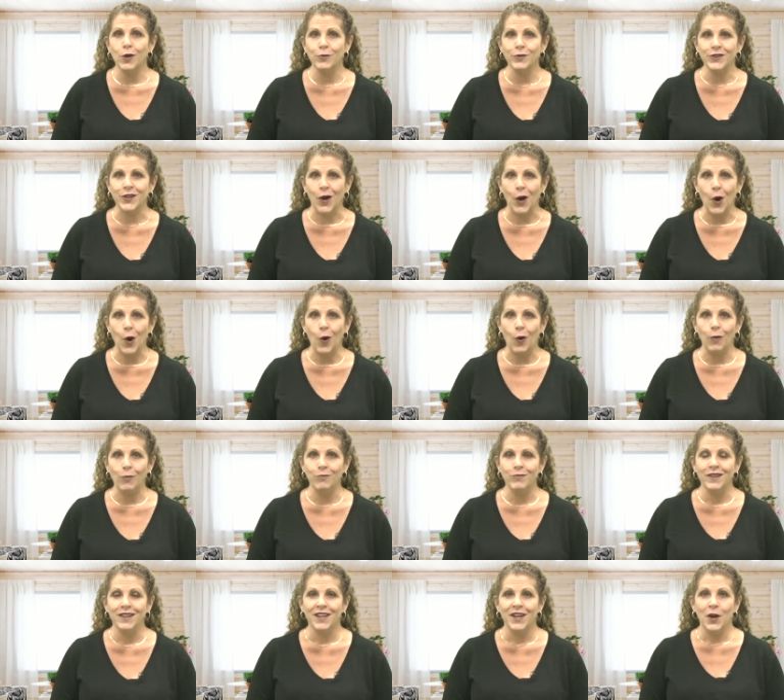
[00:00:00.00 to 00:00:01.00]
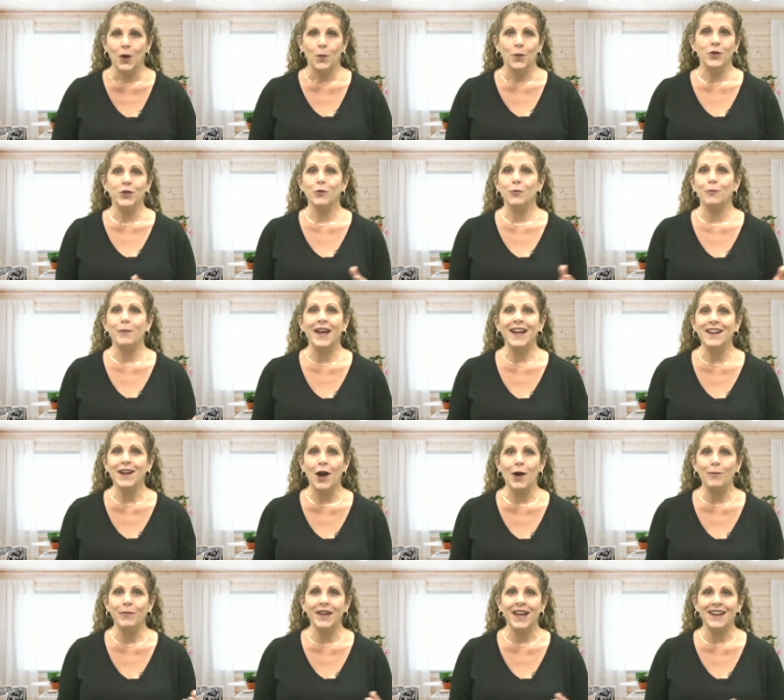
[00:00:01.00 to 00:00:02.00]
with the home when there may
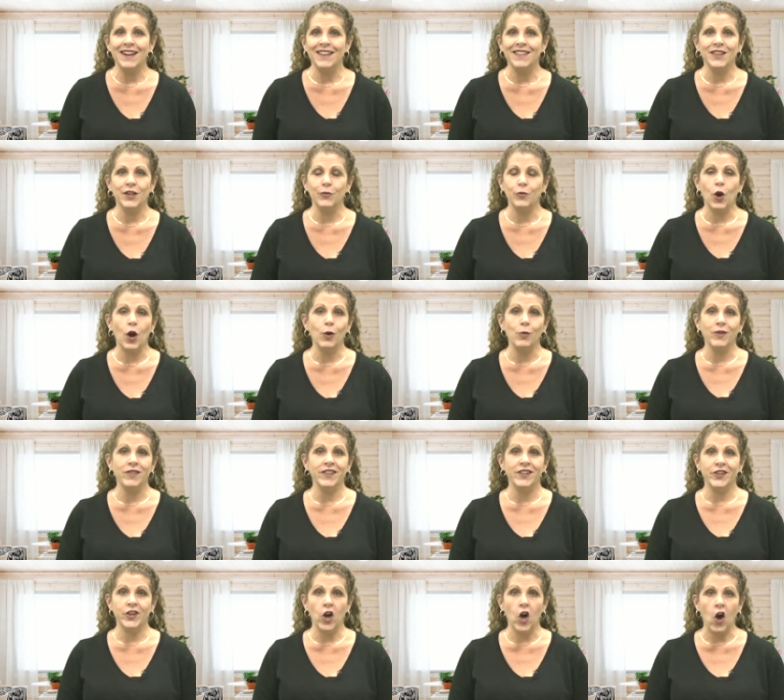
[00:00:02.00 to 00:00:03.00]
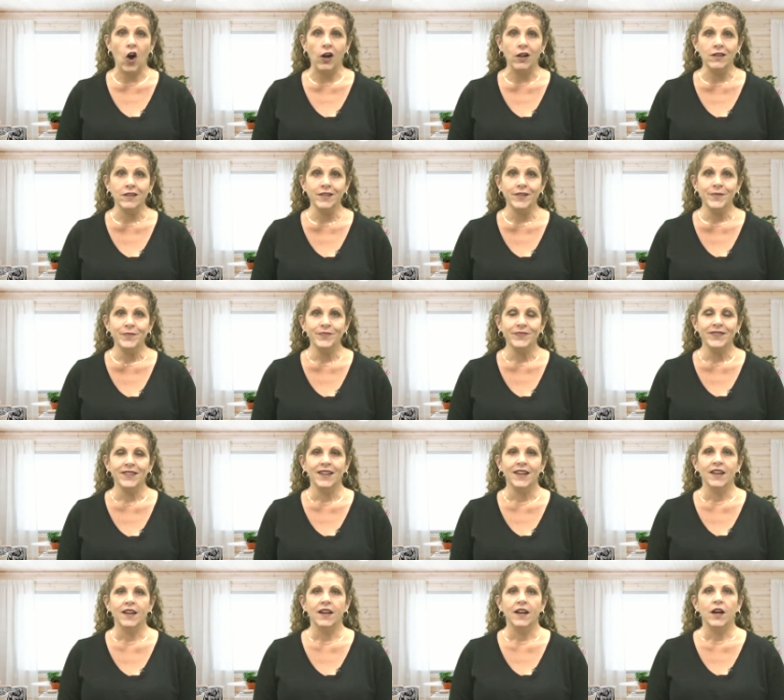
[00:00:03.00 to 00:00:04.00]
not be anything wrong with it at all.
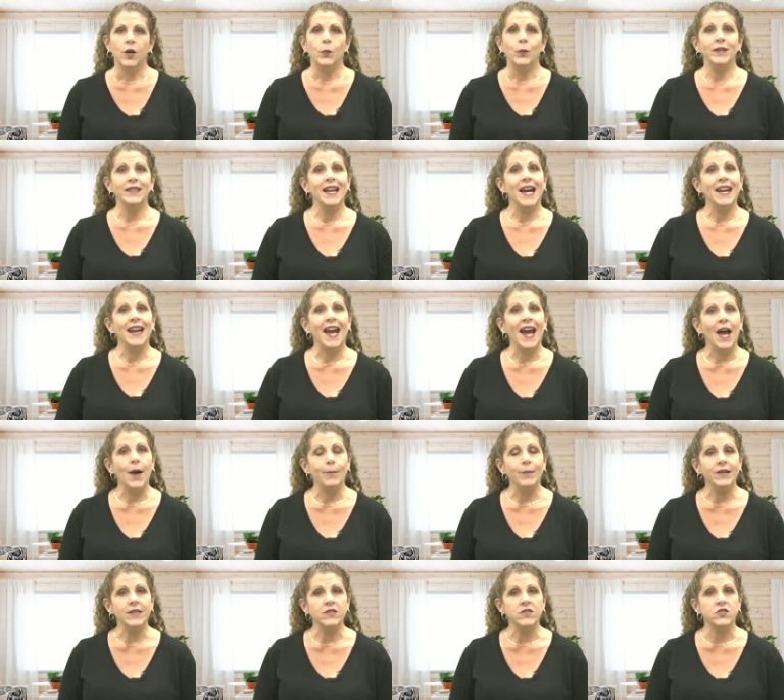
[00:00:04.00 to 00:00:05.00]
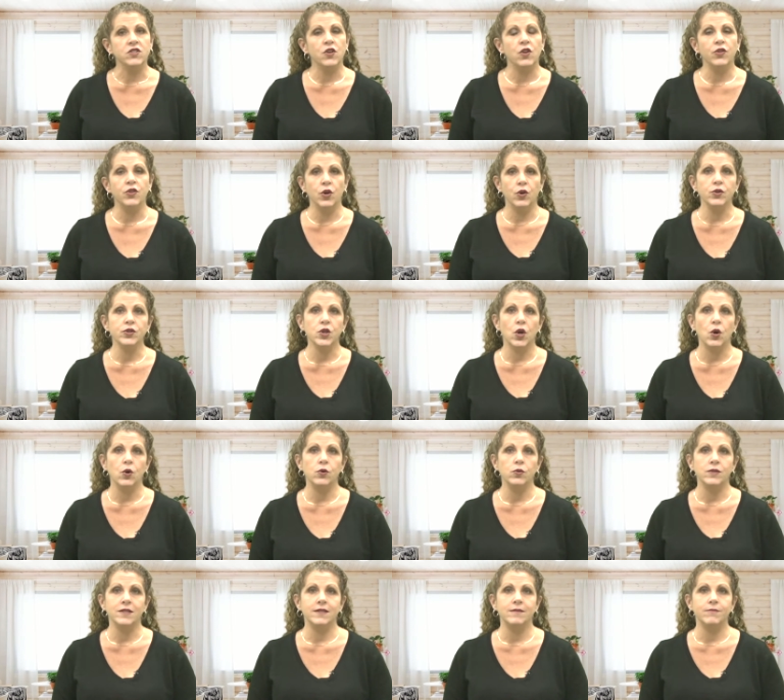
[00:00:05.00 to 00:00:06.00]
When that happens, those
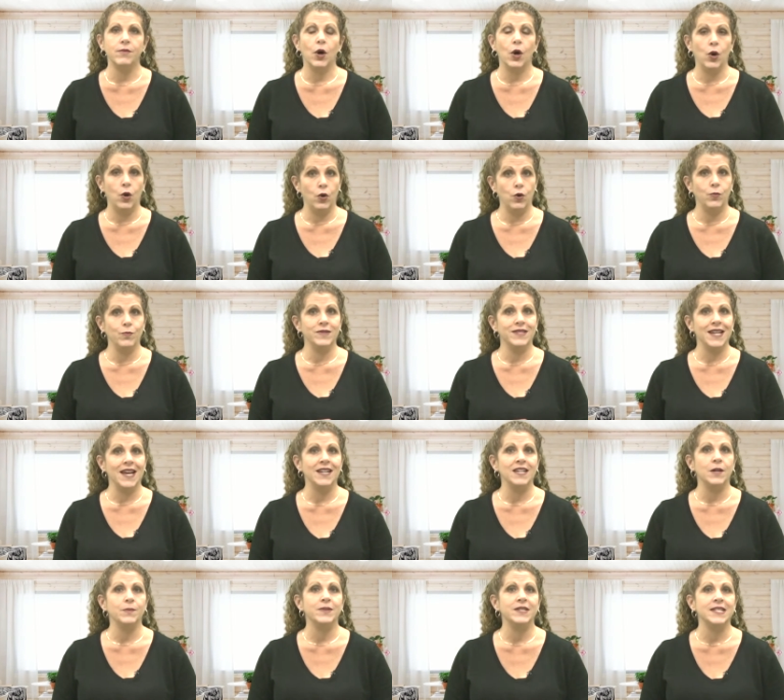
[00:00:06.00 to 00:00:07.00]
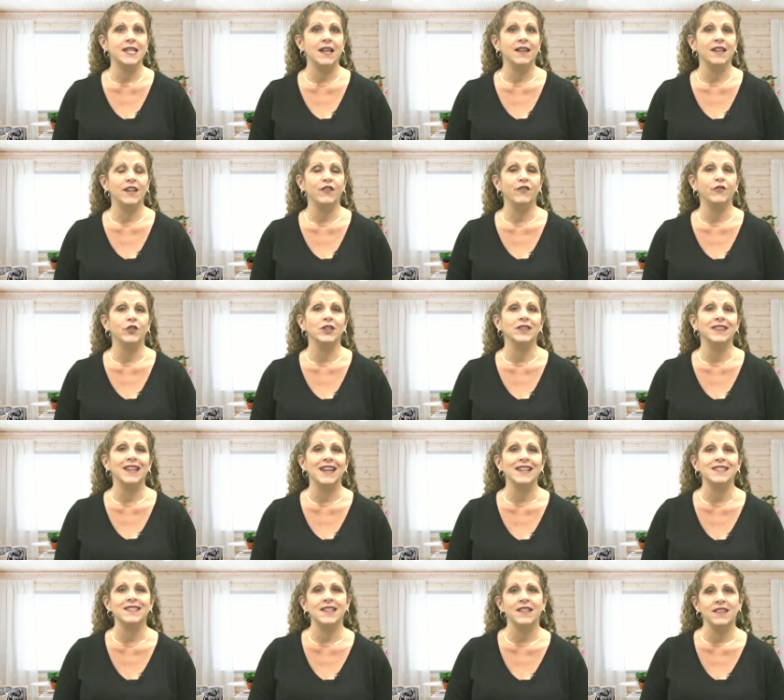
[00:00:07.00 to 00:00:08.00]
homes end up selling for
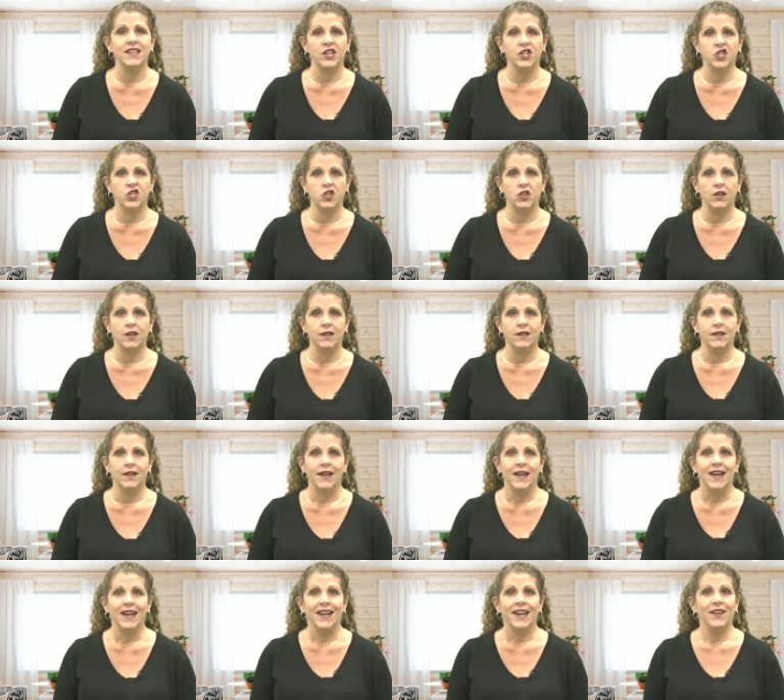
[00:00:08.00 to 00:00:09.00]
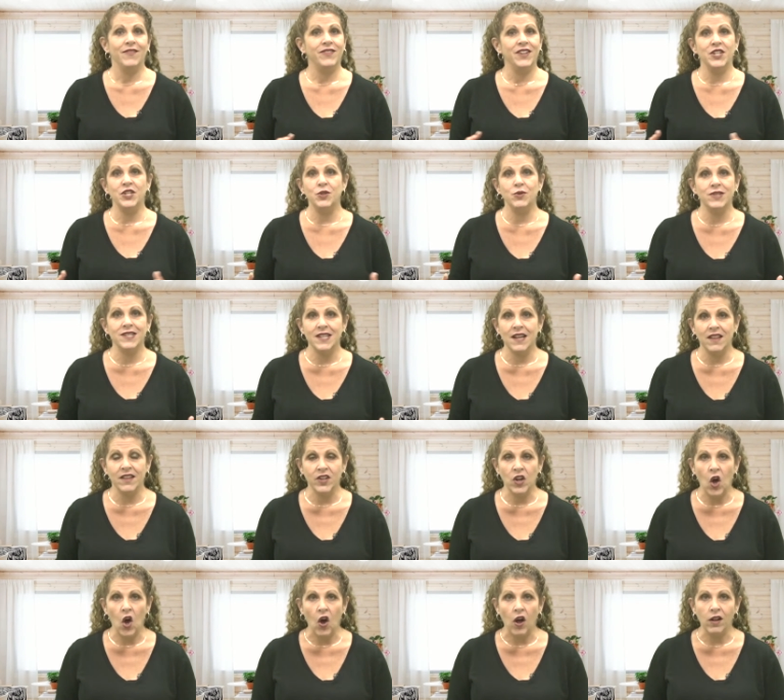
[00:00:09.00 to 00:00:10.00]
less than they should, if they do sell
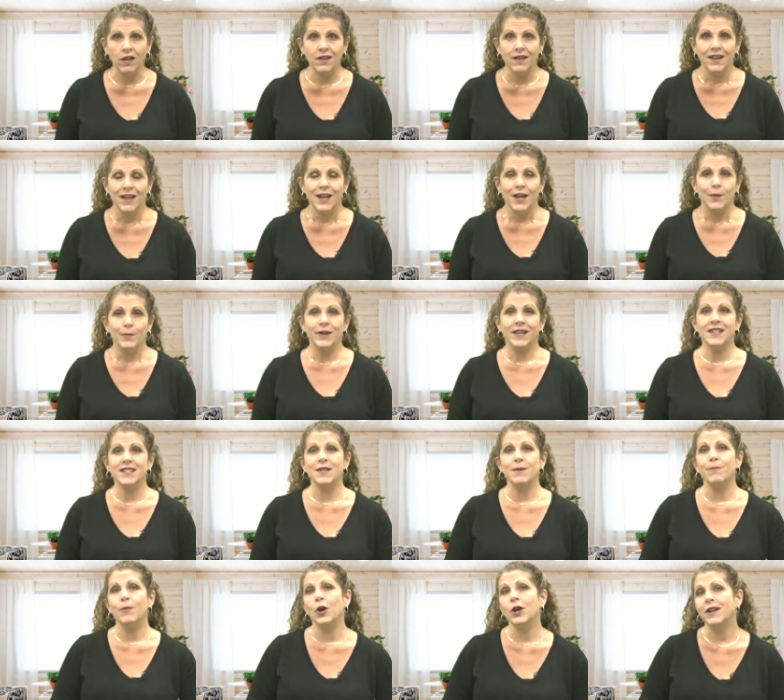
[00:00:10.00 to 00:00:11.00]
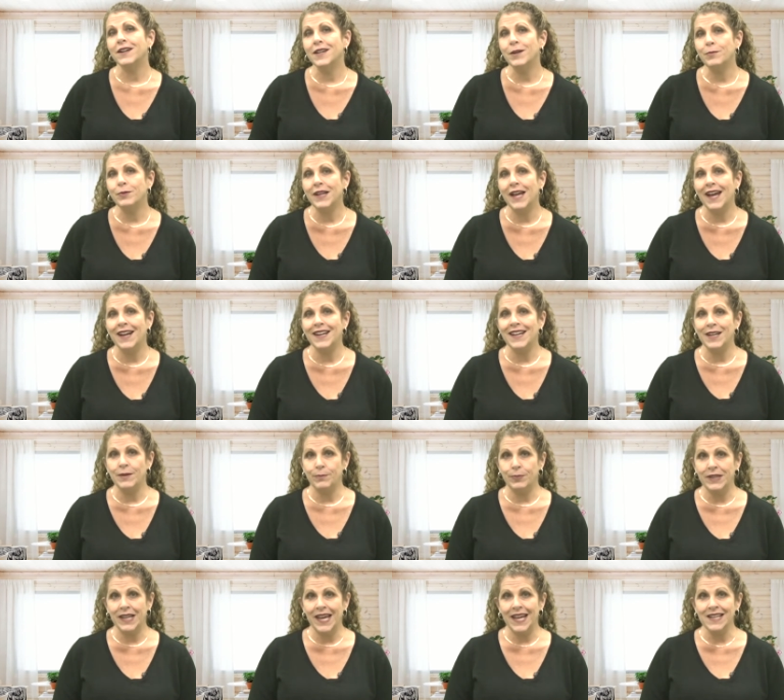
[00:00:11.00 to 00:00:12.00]
at all, because the marketing plan in
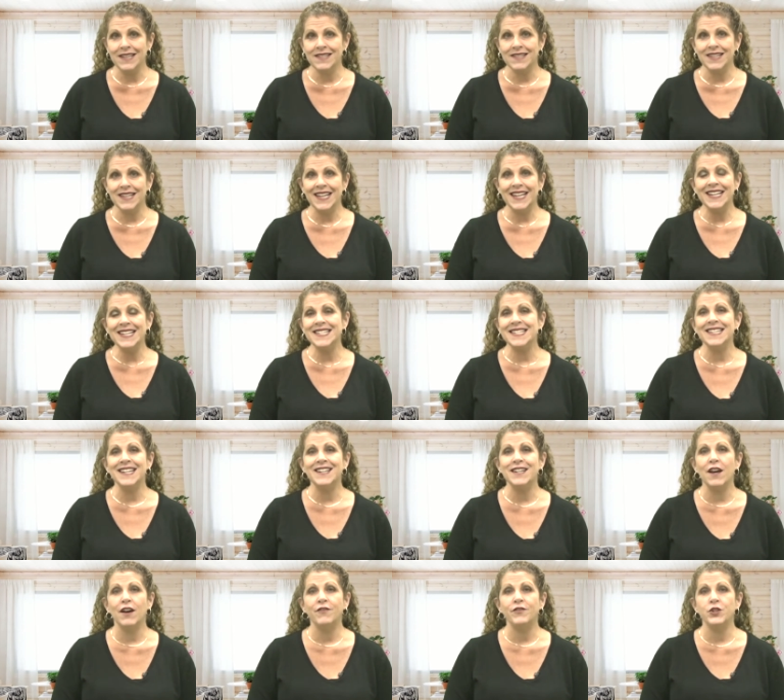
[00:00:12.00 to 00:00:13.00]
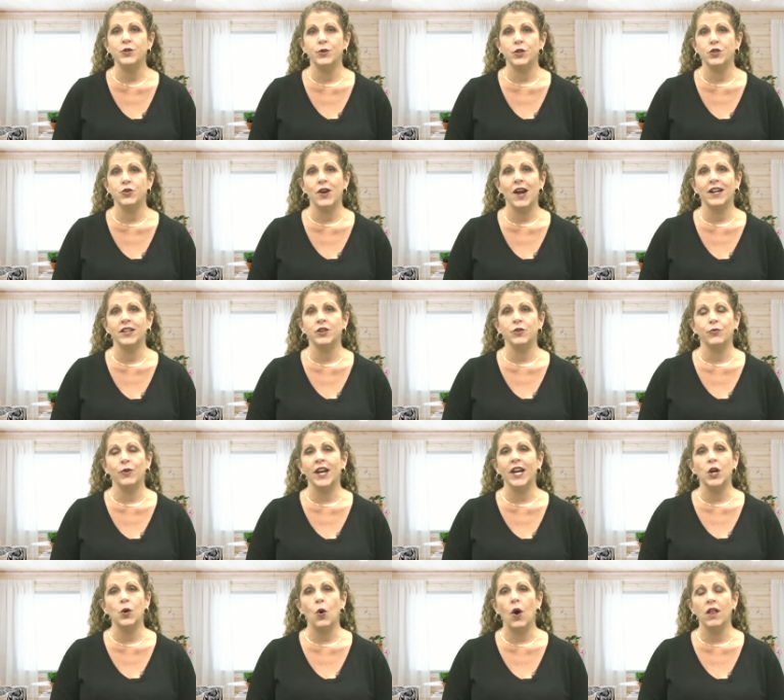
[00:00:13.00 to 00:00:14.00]
place isn't enough to attract the
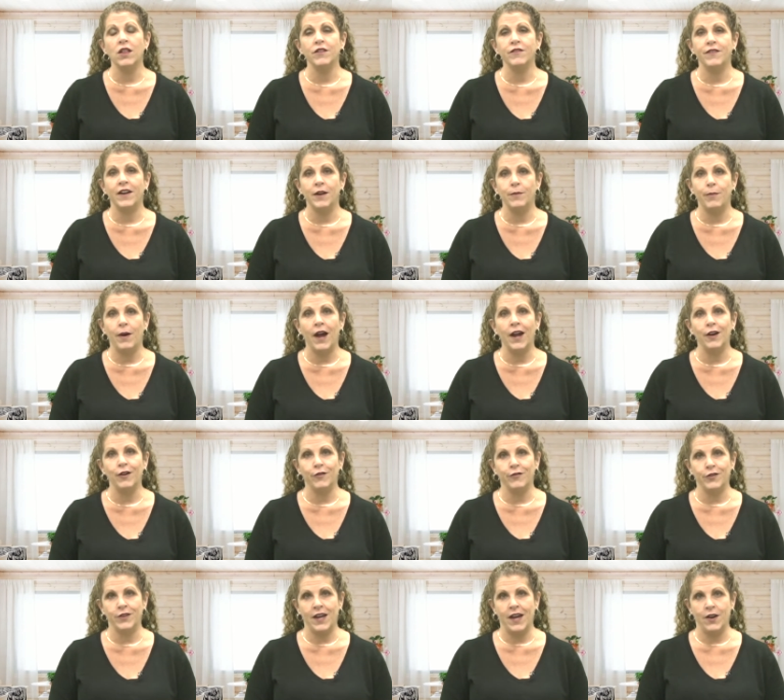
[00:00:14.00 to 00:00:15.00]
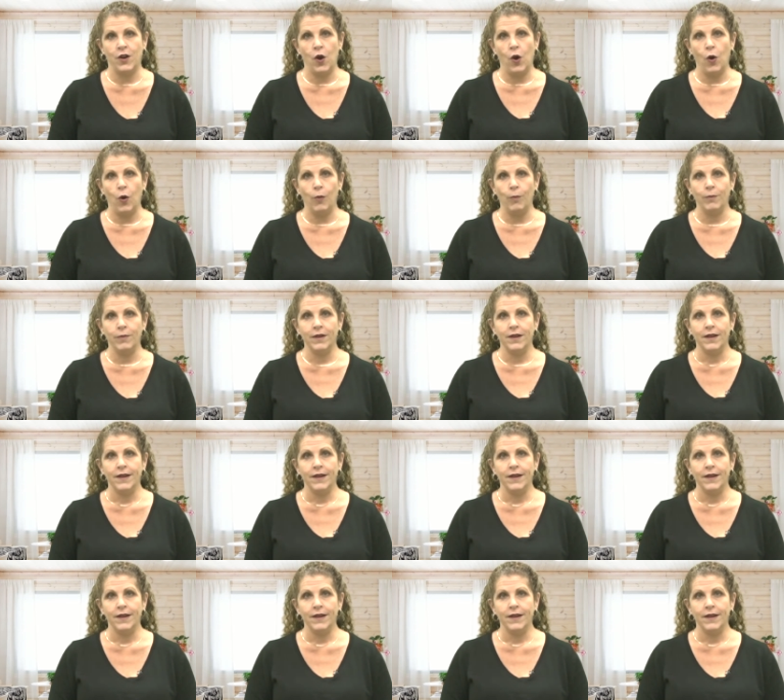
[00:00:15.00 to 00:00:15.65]
right qualified buyer for that home.